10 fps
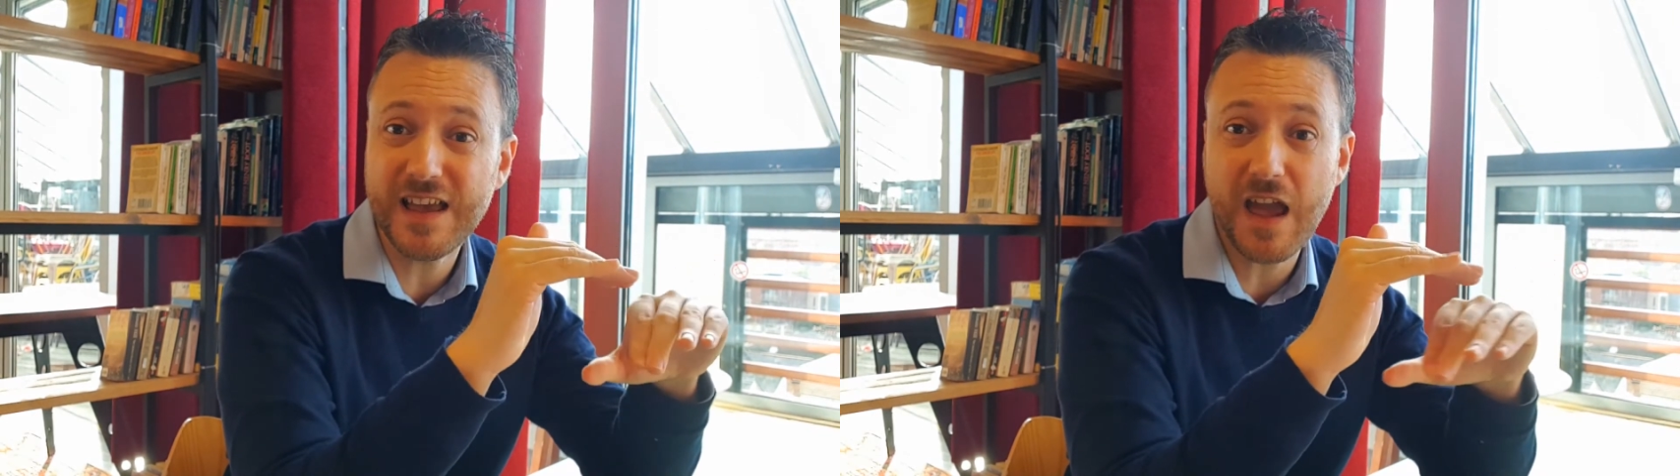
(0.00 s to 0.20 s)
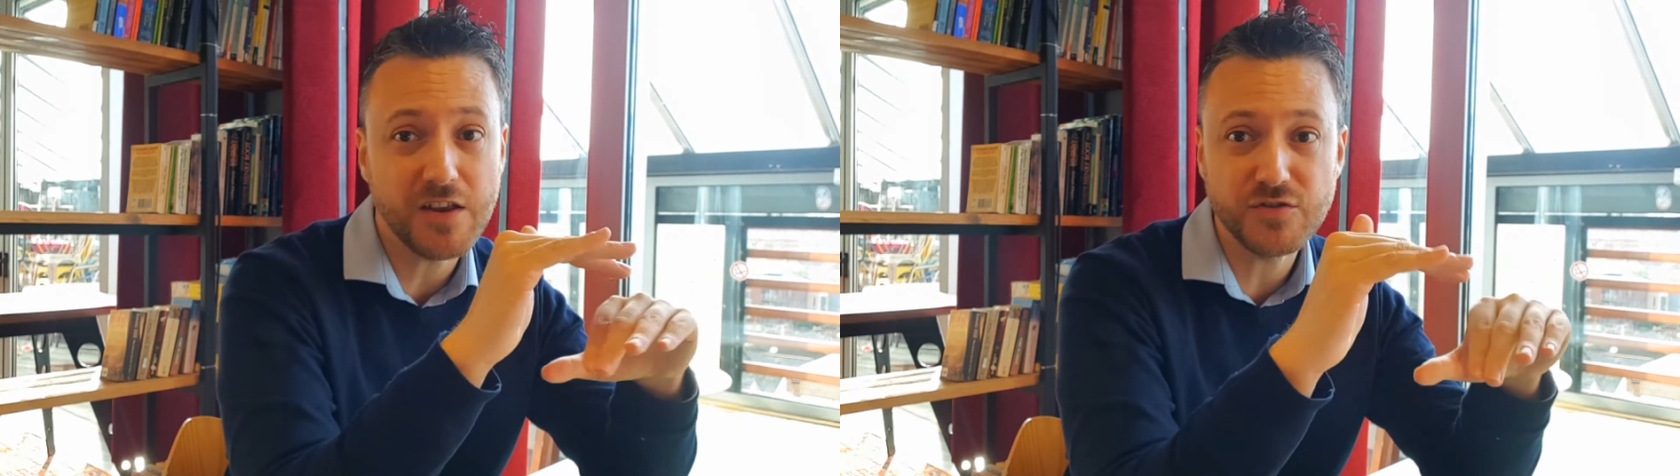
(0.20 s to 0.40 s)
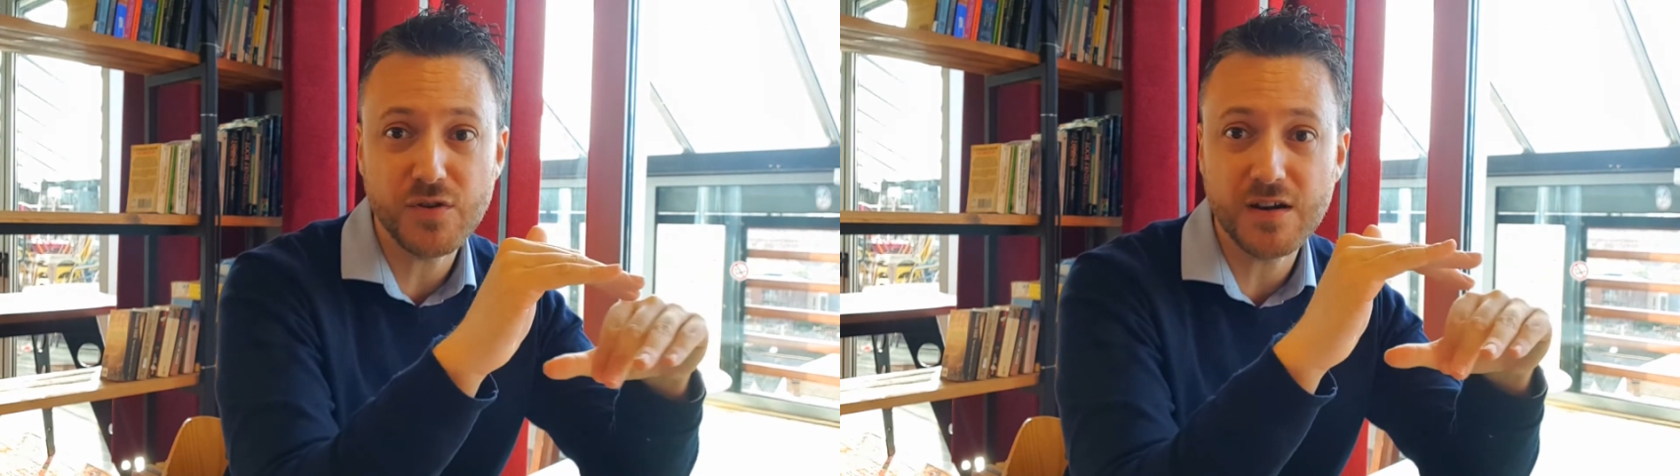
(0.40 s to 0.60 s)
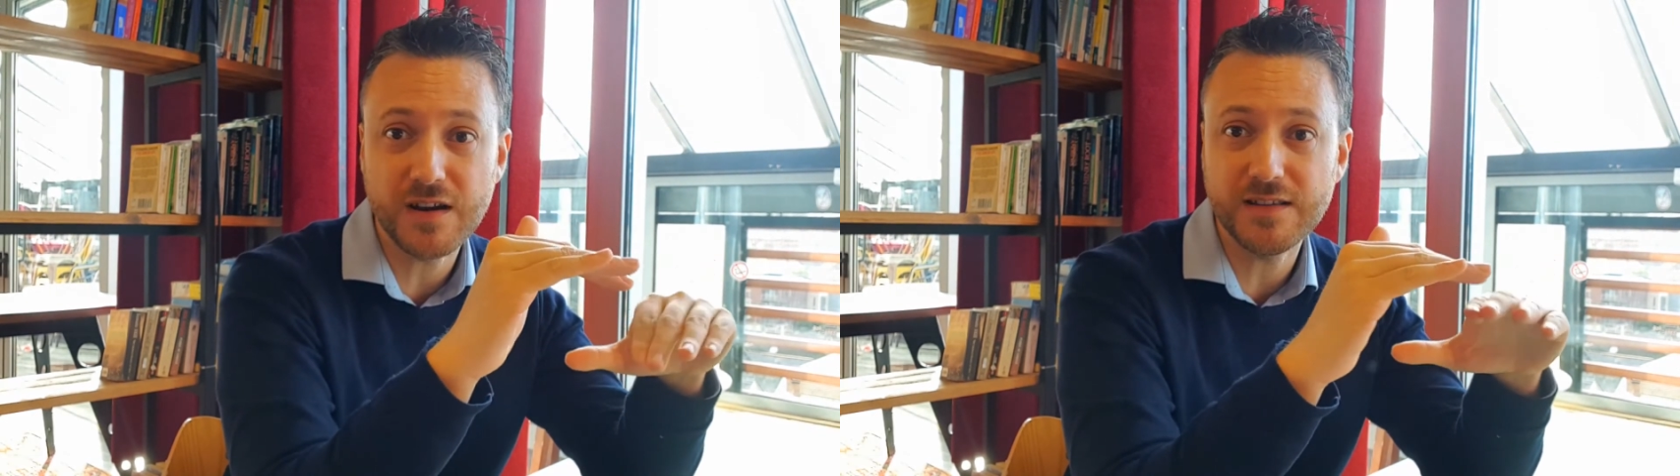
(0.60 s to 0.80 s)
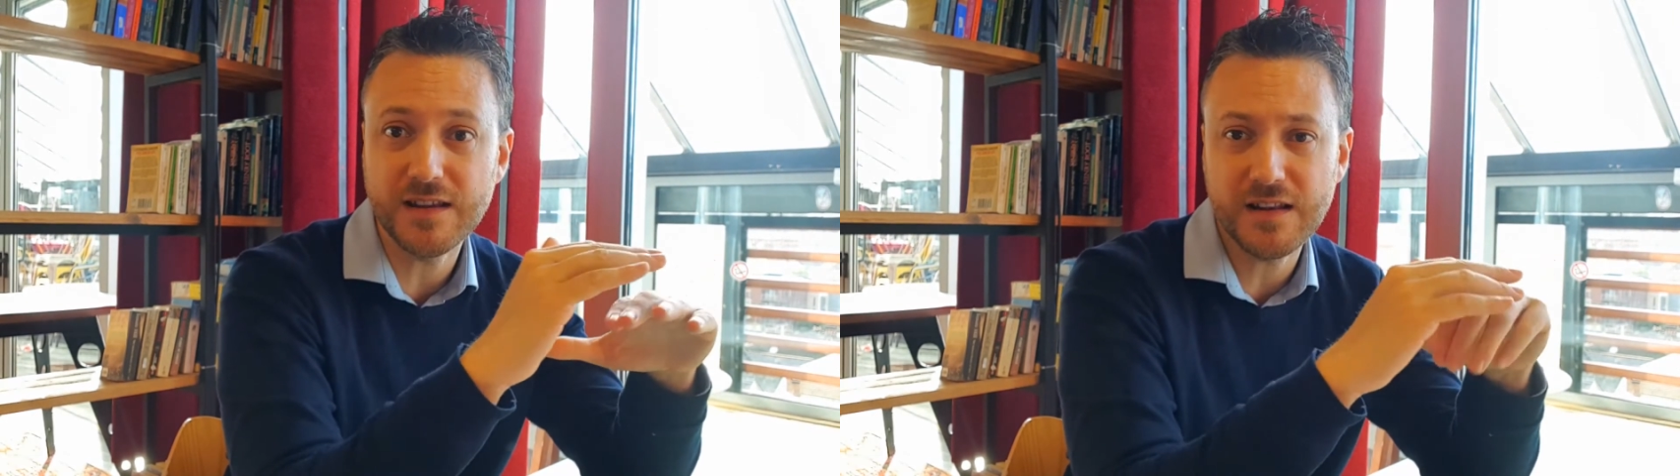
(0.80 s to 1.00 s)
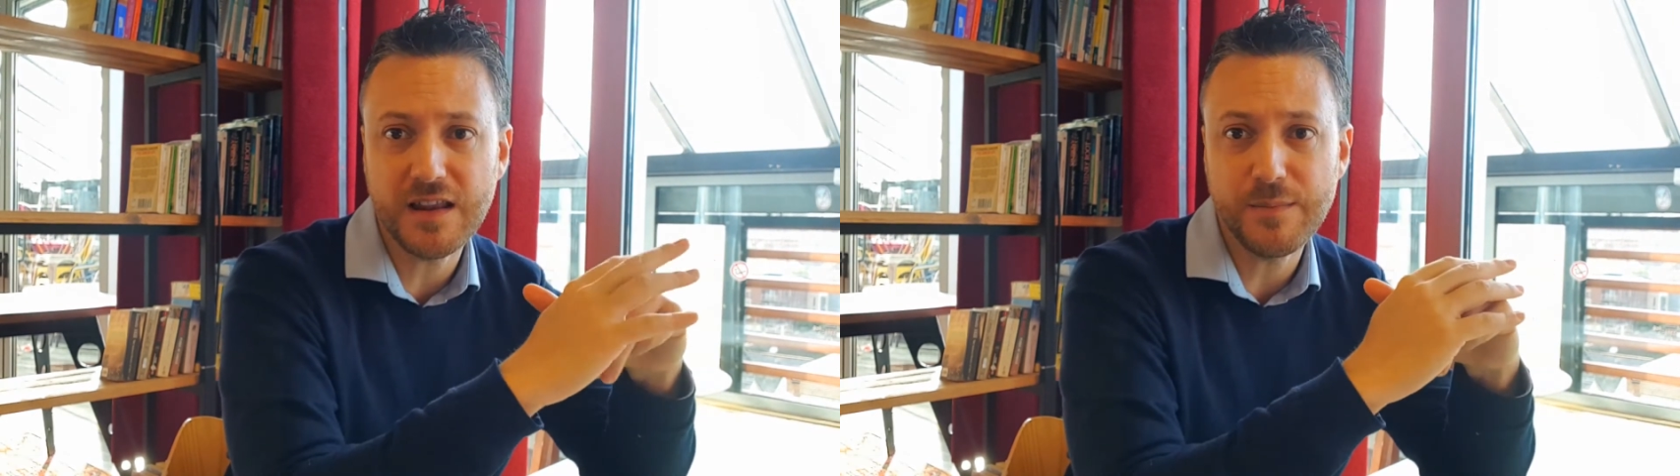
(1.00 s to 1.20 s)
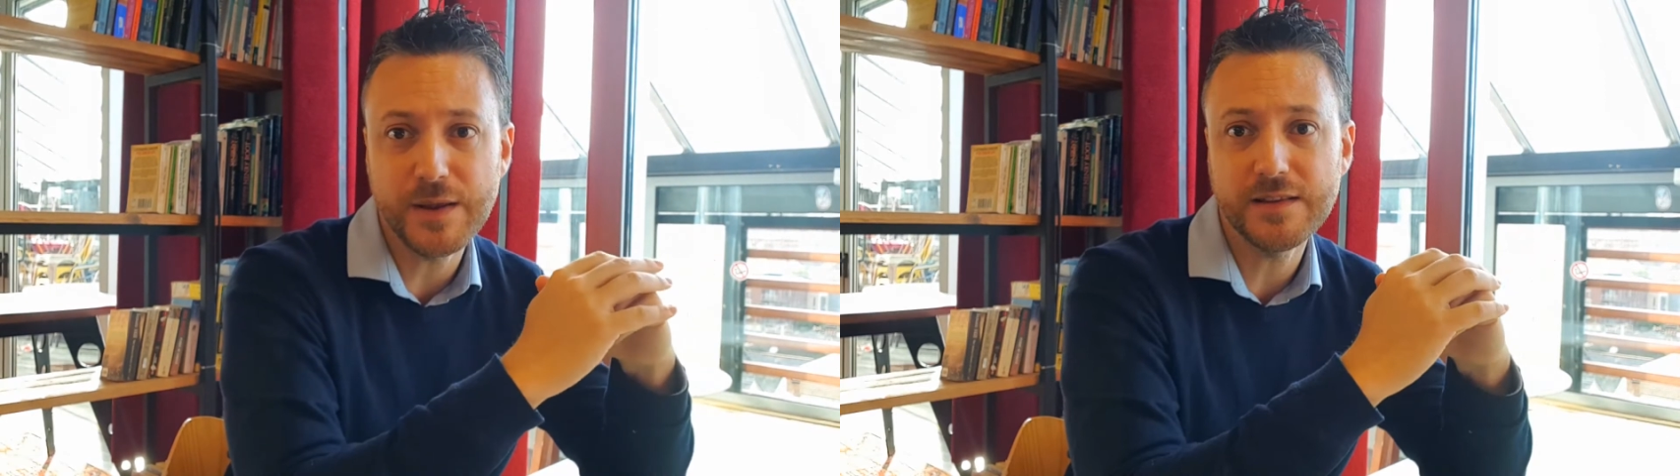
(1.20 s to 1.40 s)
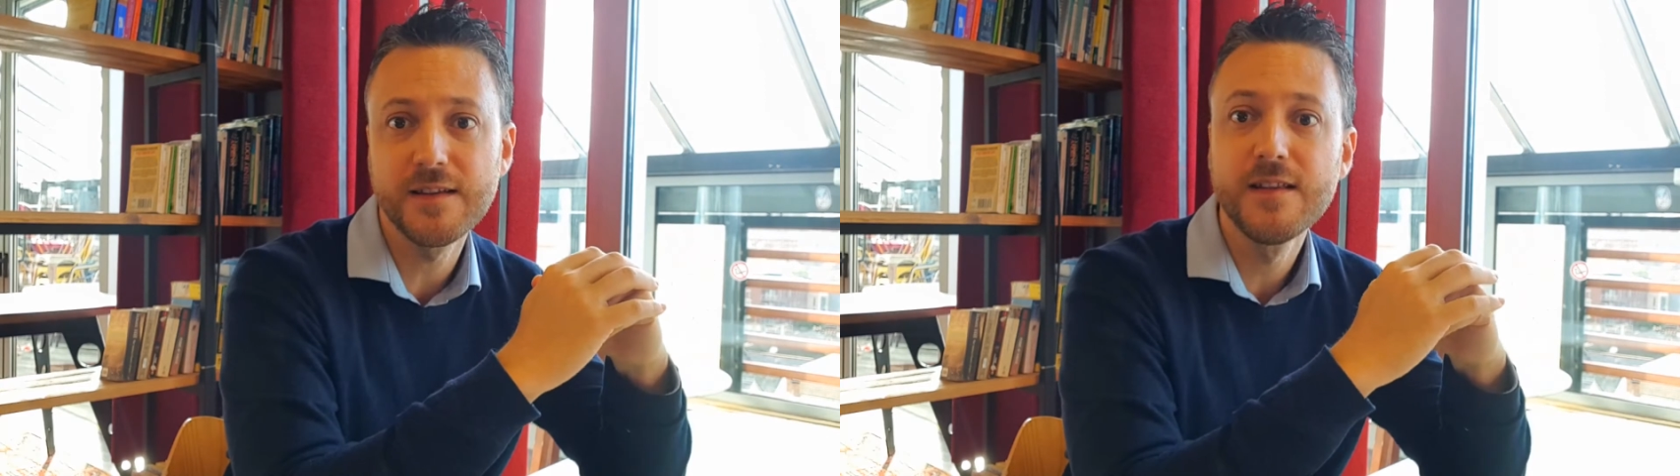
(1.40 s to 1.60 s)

edge, you are at the limit.